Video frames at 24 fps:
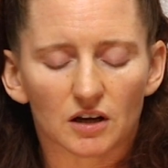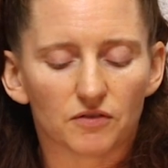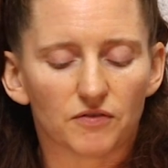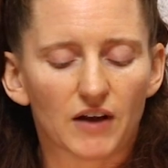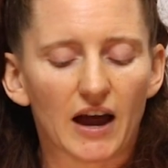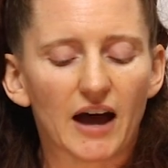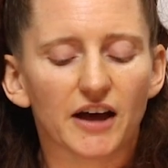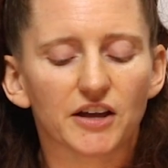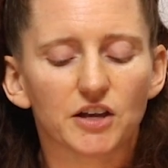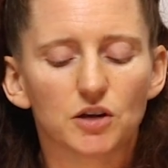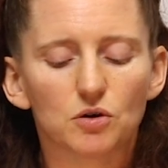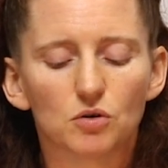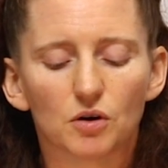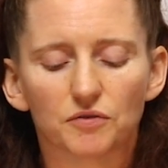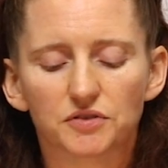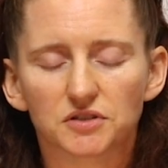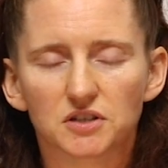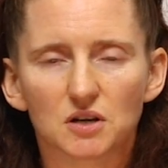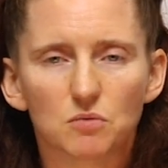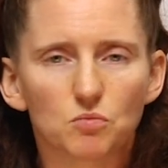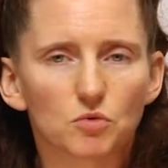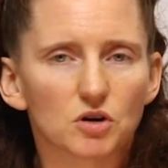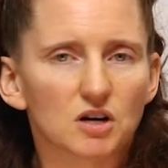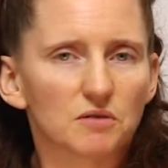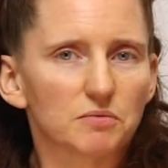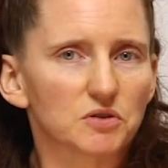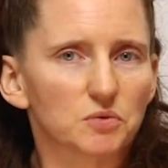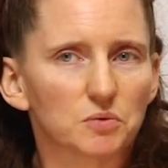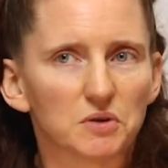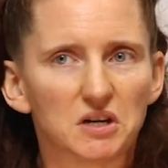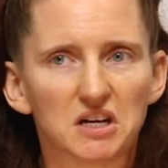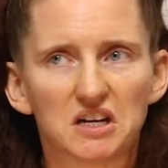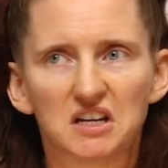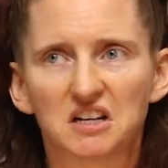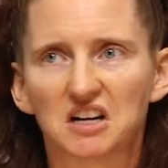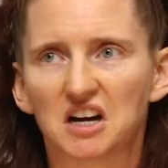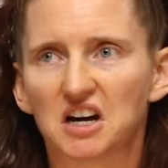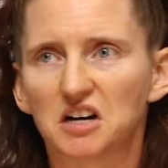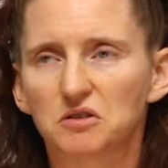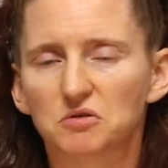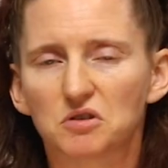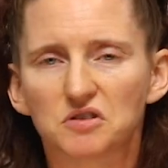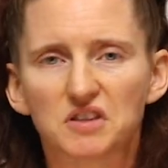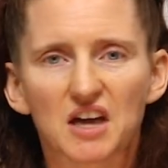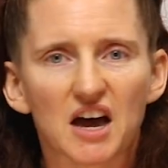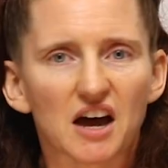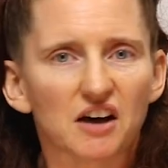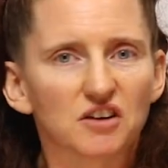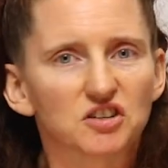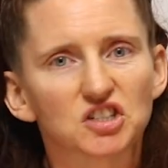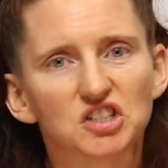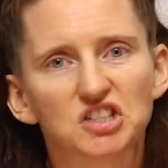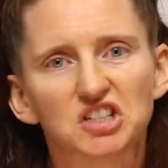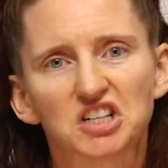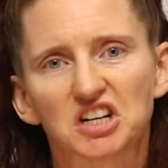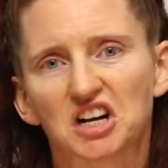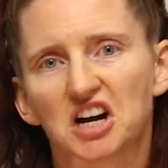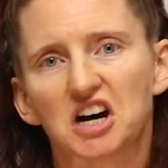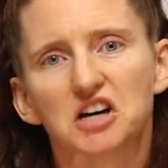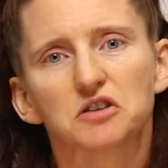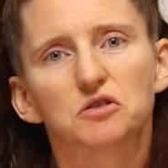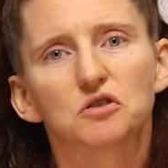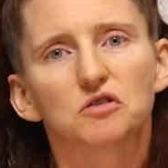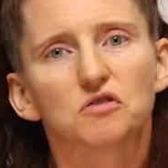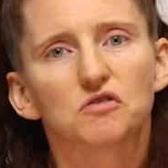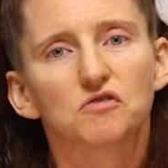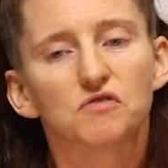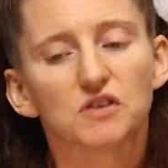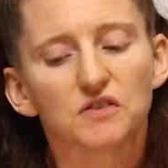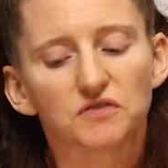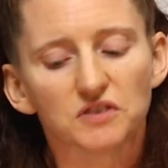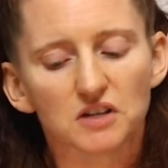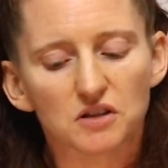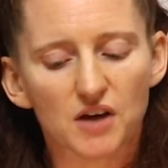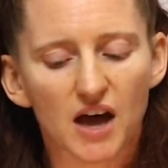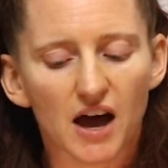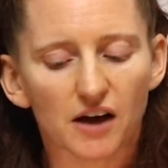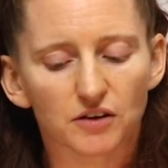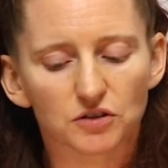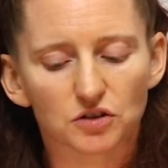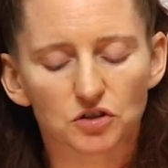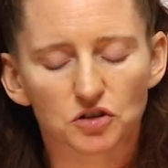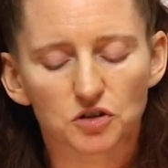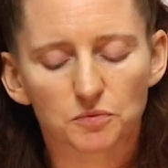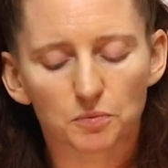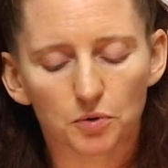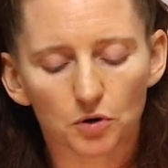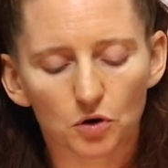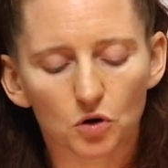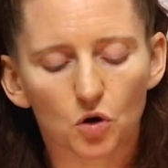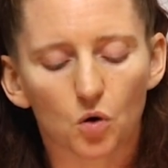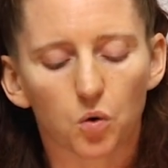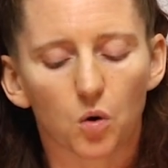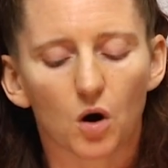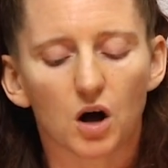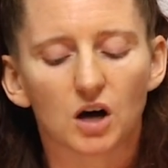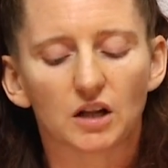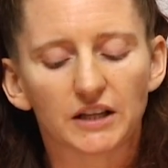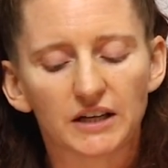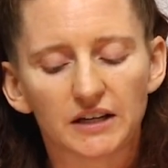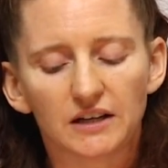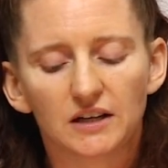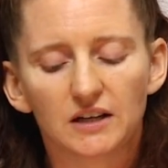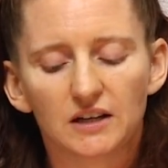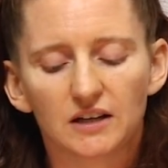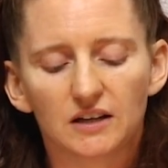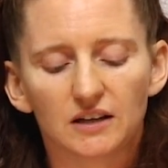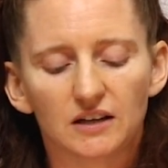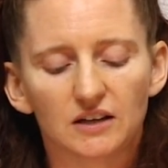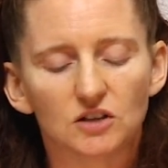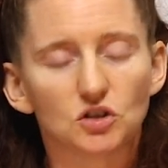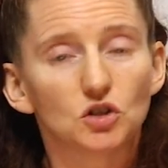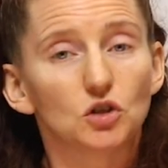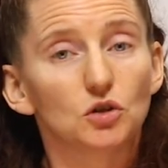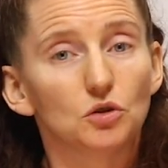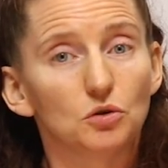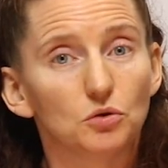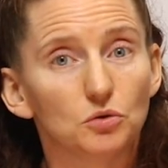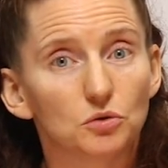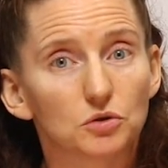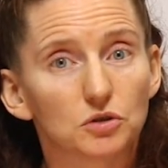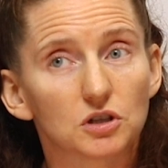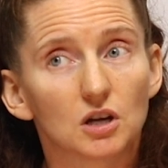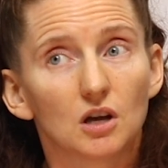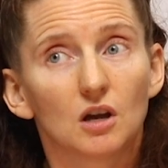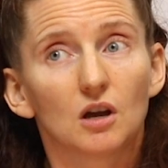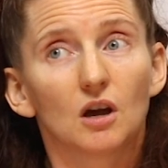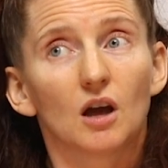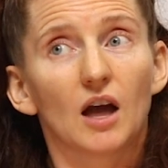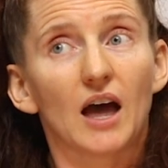a value of somewhere between 100,000 and 150,000 per QALY is used.